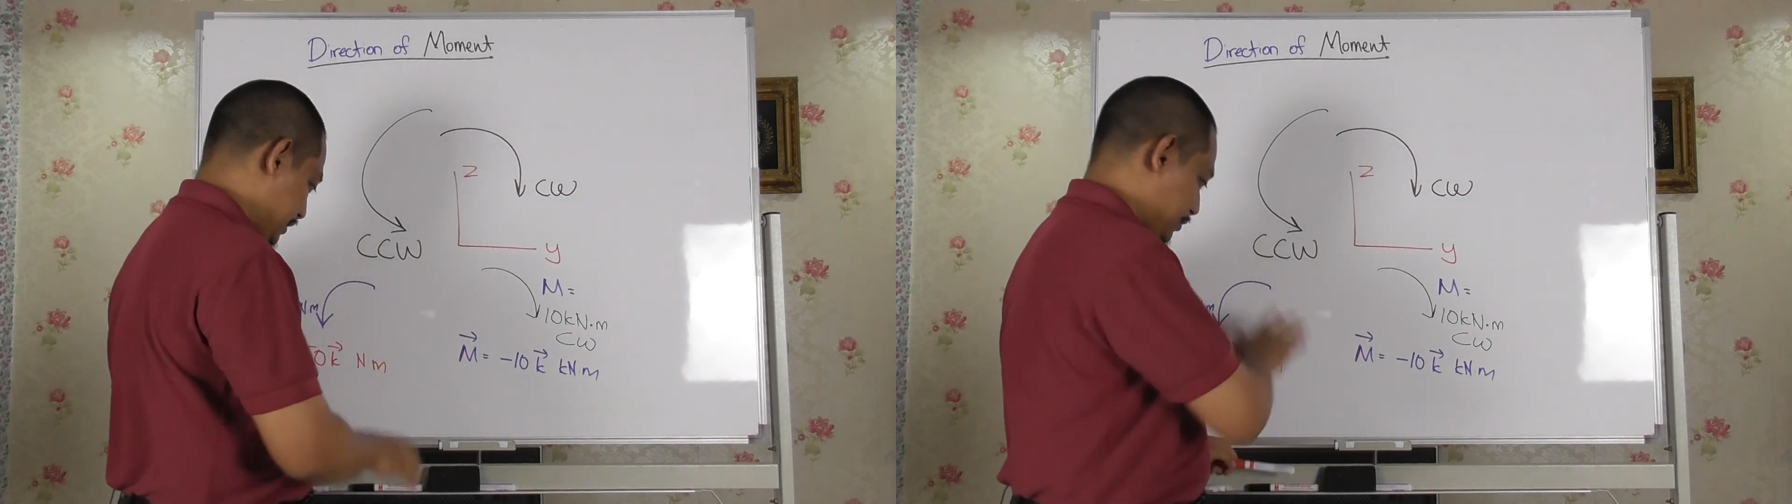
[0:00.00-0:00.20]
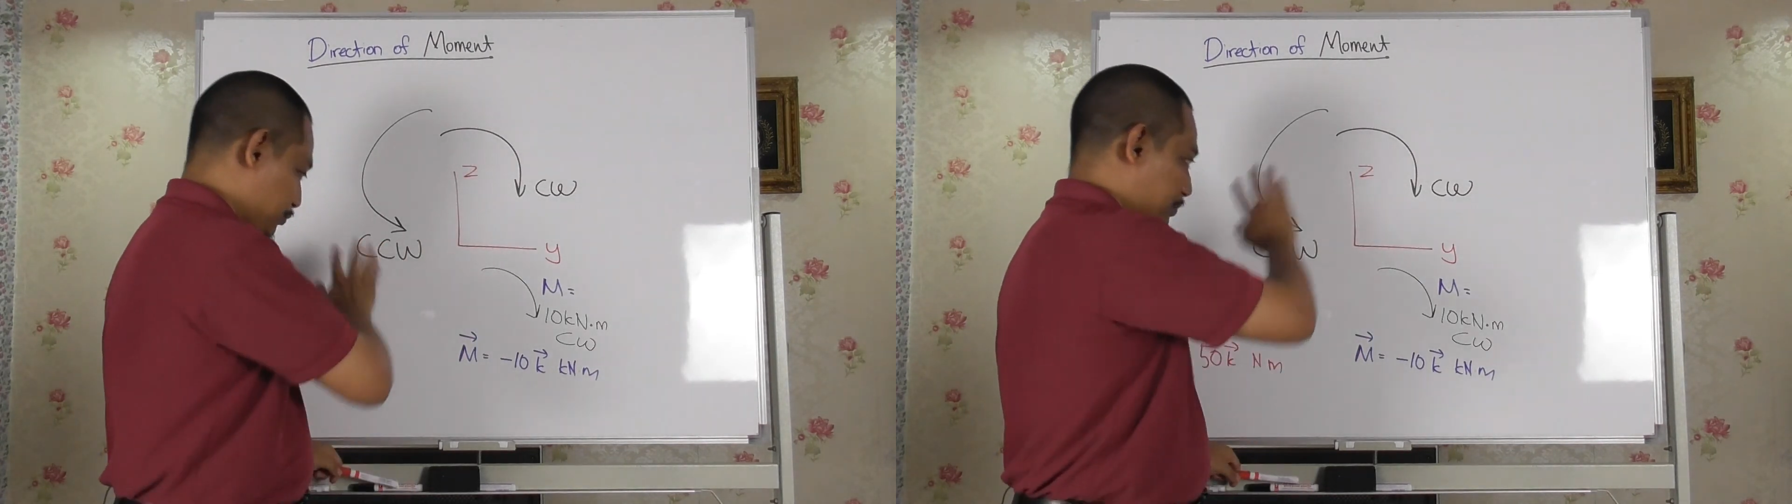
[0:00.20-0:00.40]

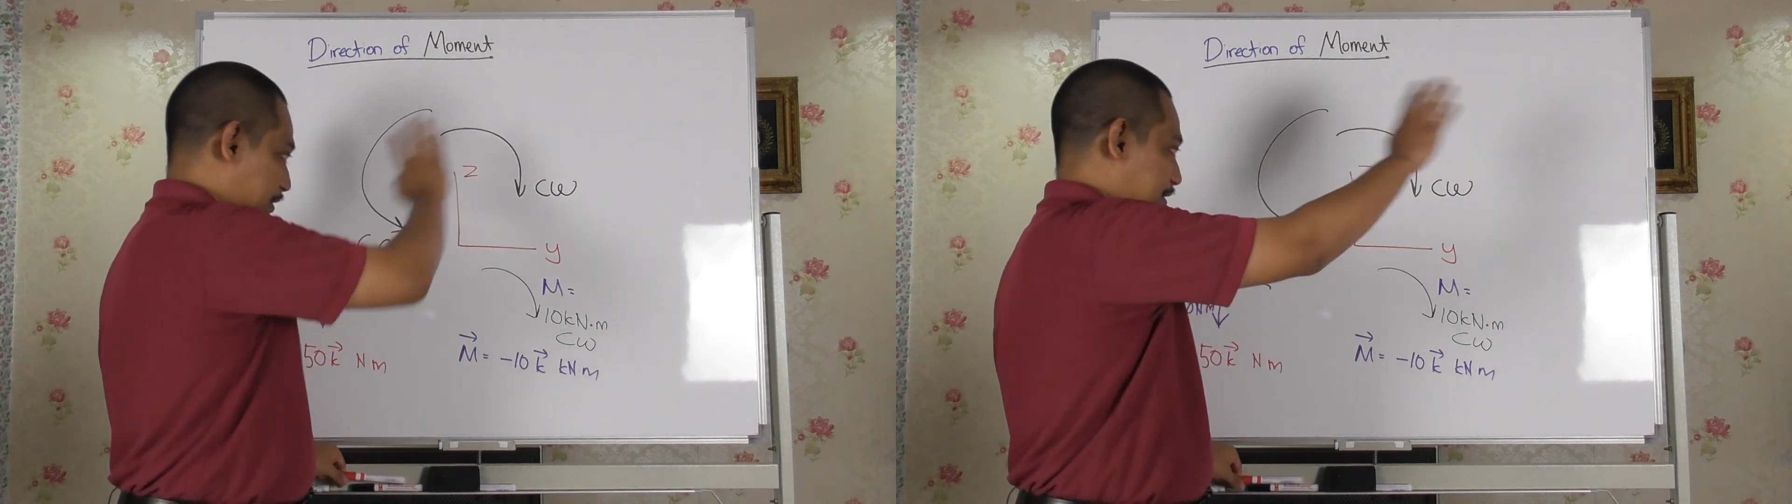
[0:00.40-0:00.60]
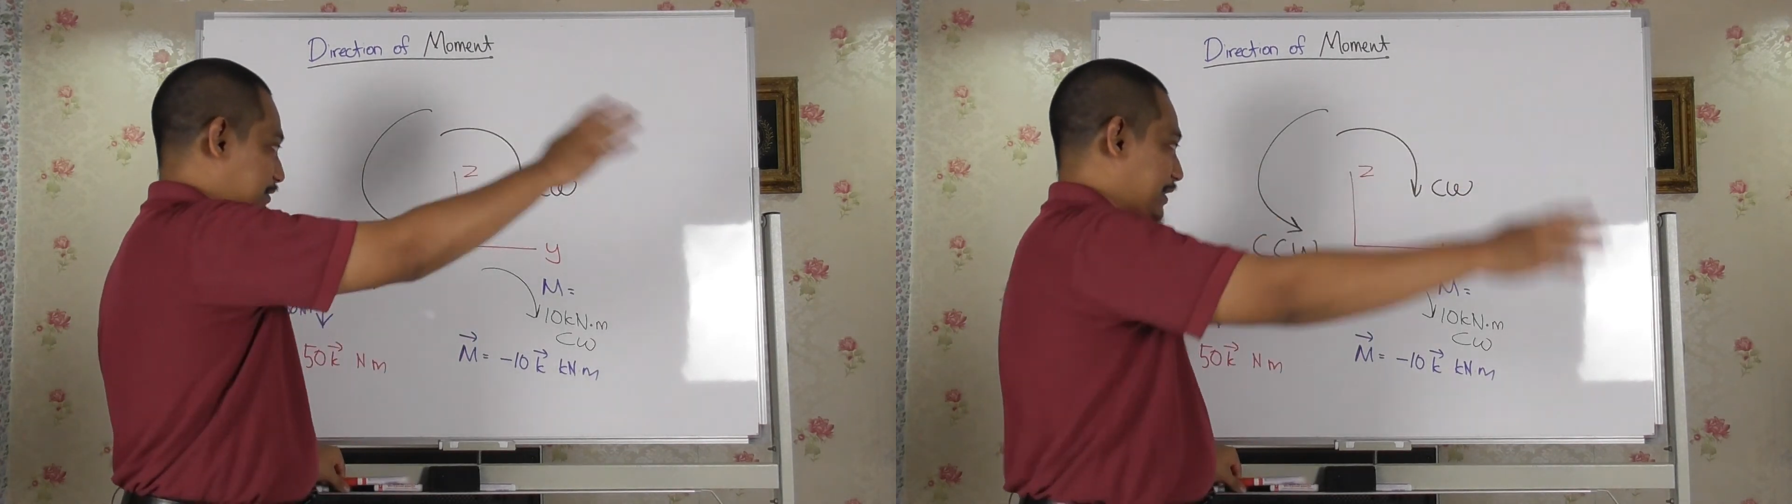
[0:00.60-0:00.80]
it will
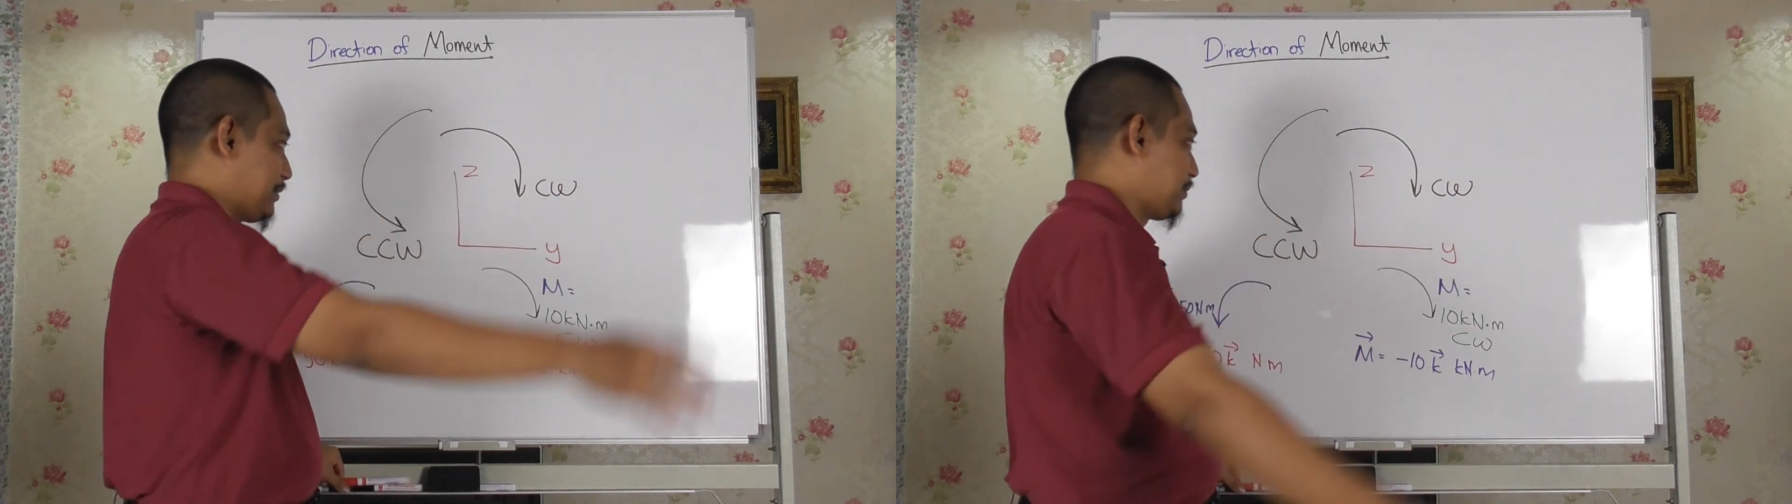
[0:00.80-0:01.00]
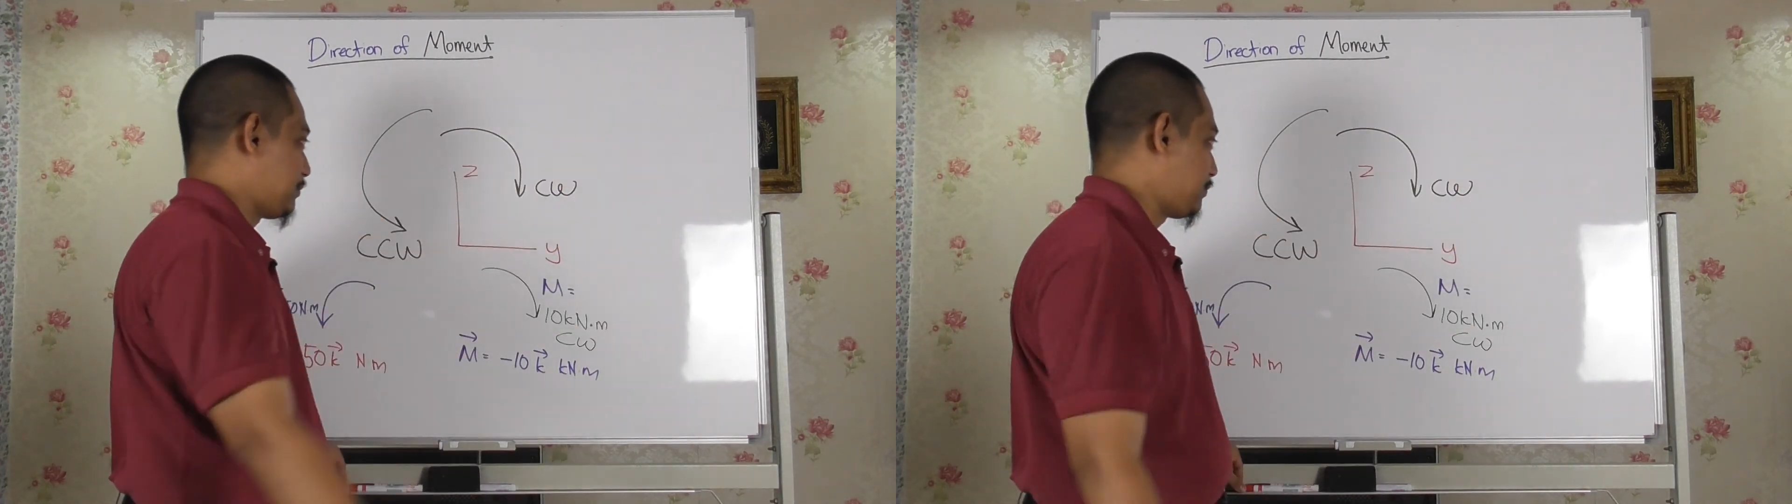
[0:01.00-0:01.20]
be a Z,
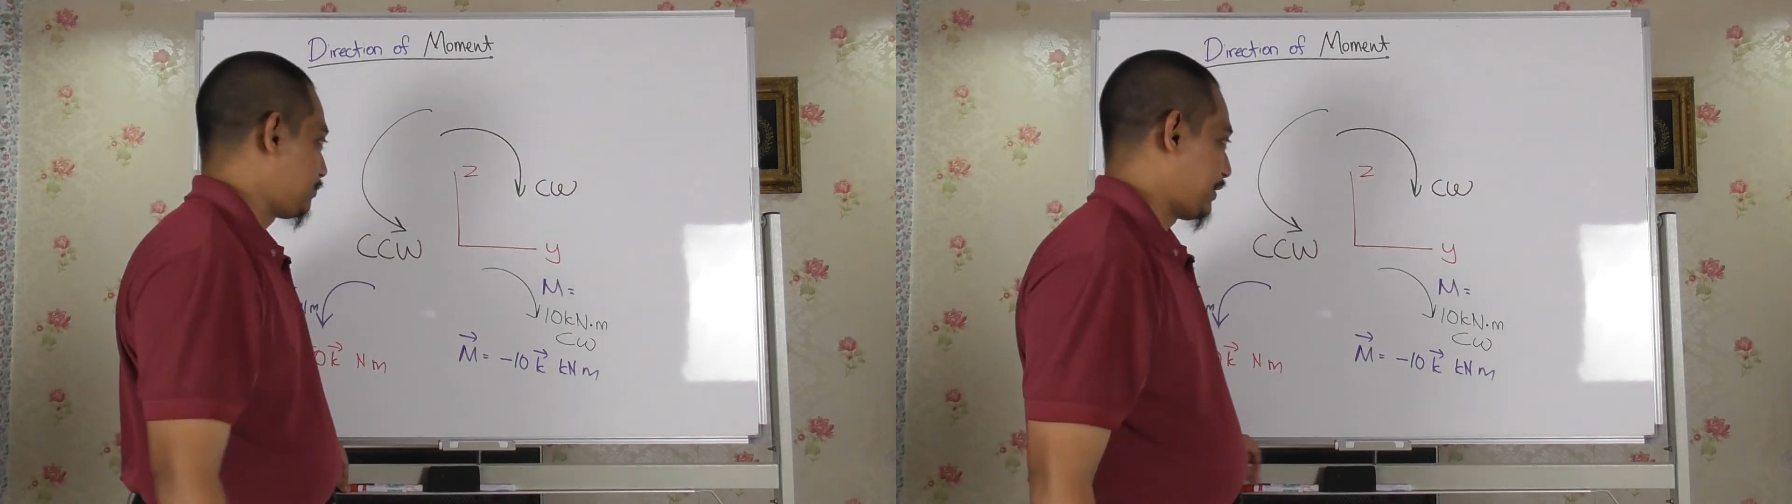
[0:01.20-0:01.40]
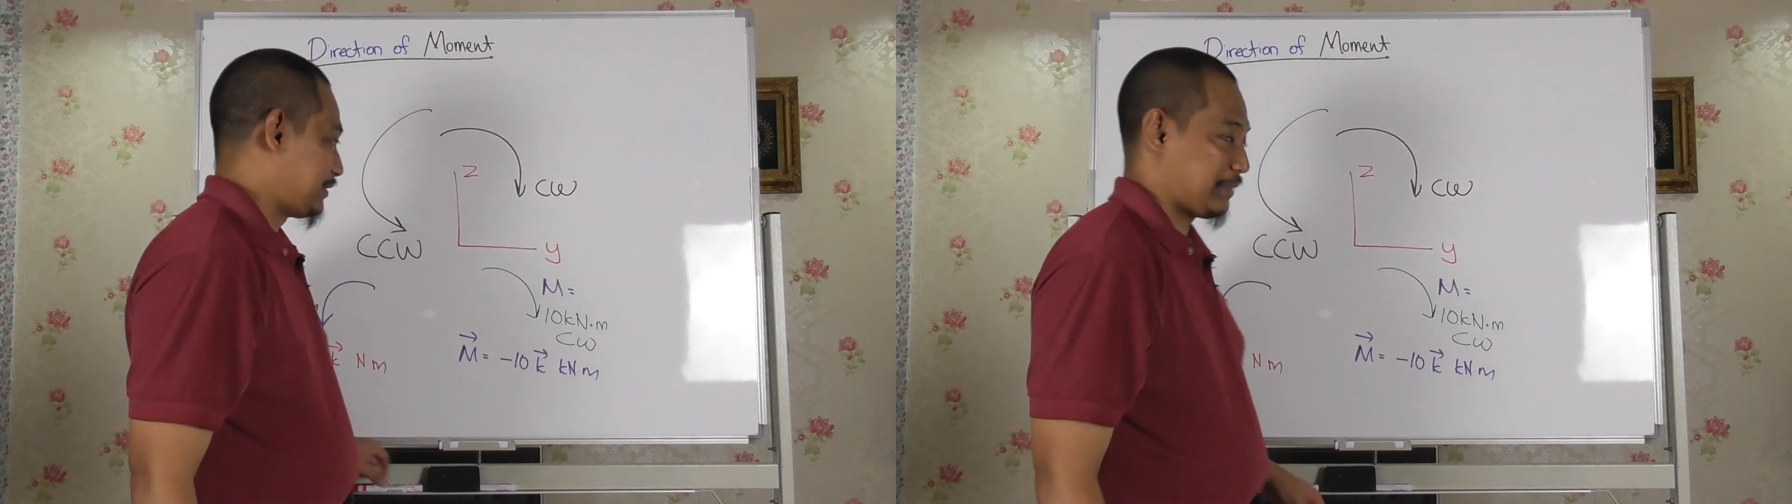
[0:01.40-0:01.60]

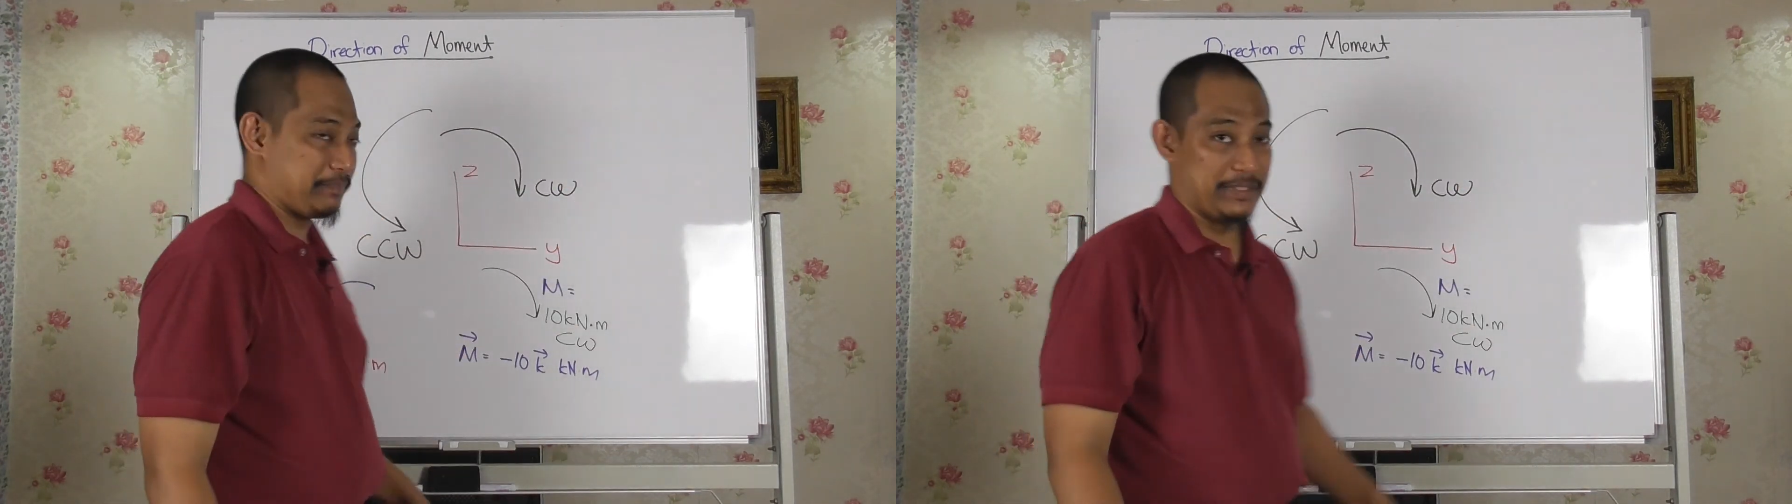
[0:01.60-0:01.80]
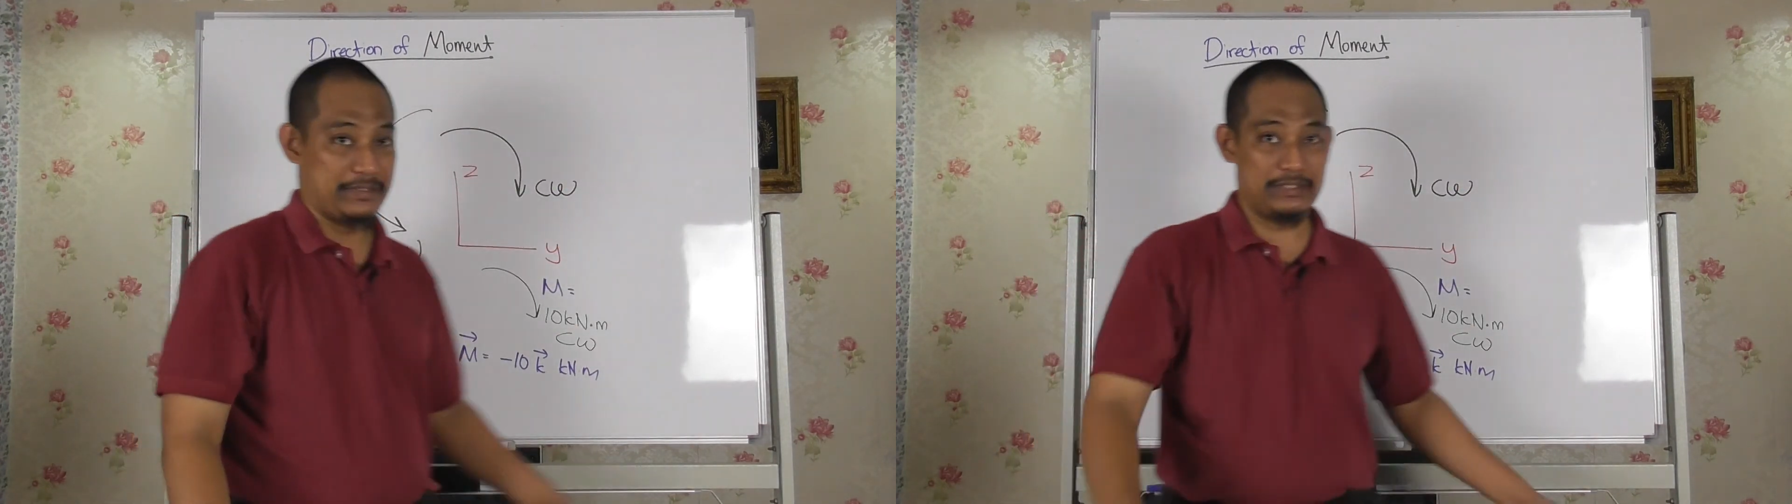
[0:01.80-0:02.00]
Y, Z
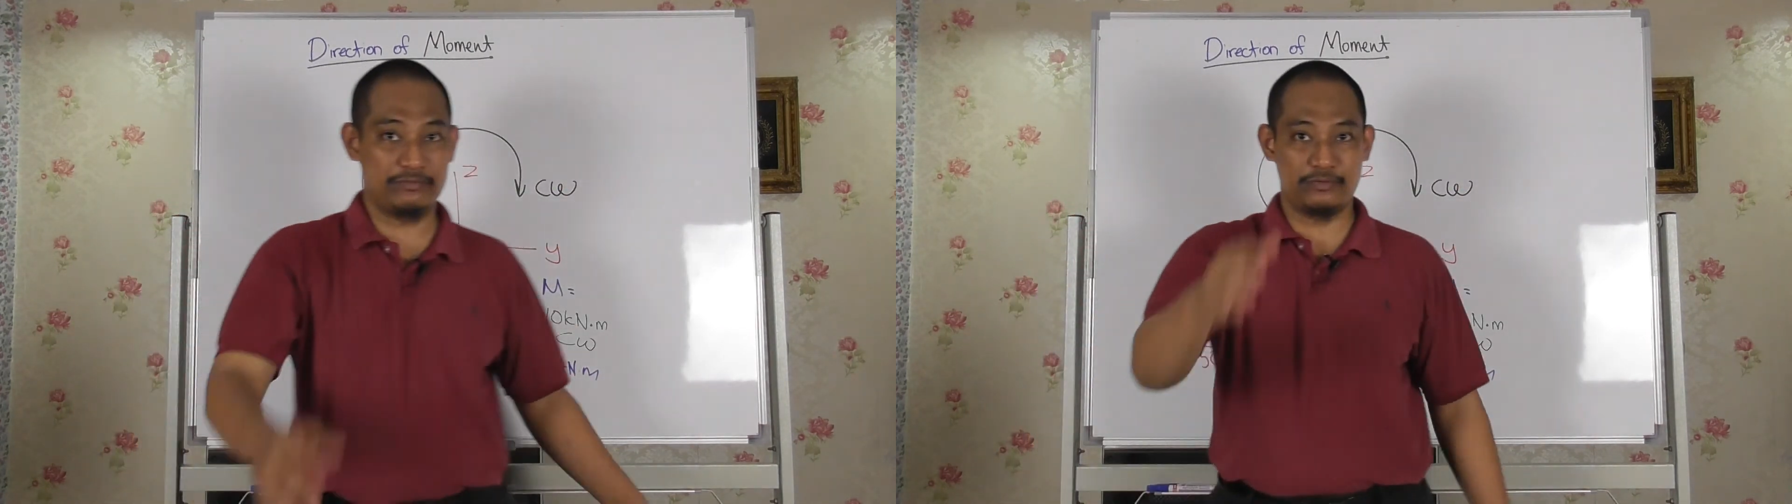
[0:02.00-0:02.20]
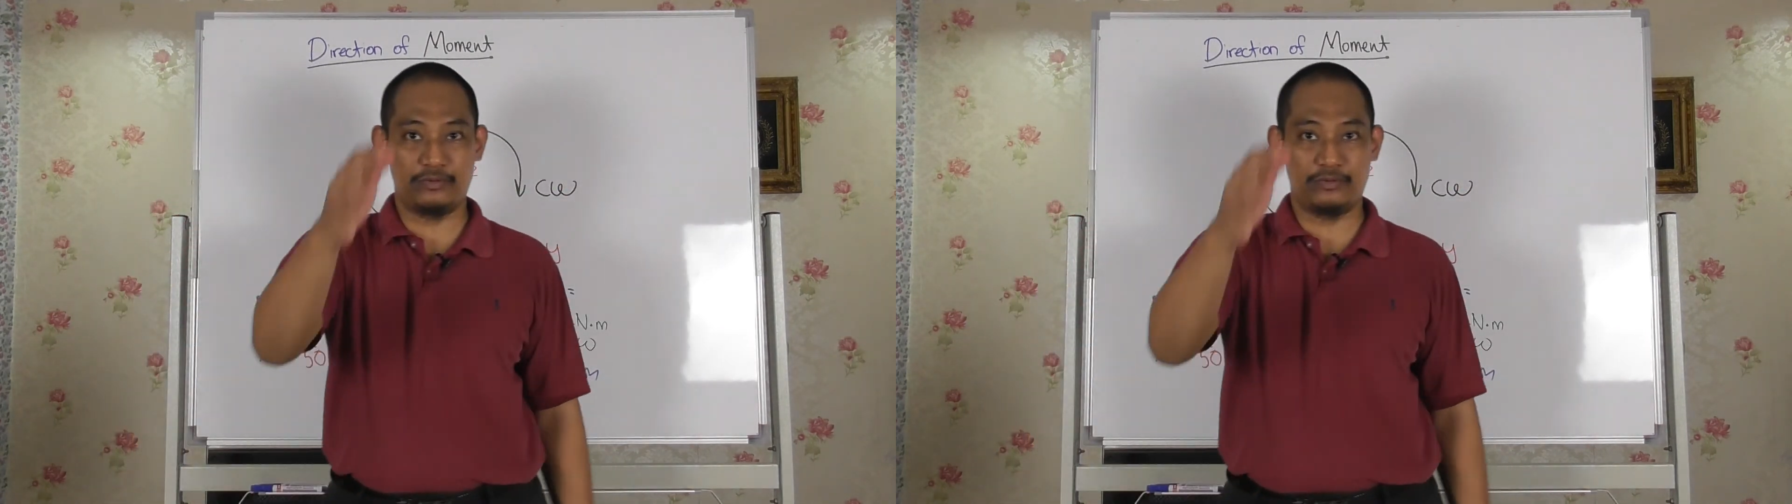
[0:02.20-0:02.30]
plane, right?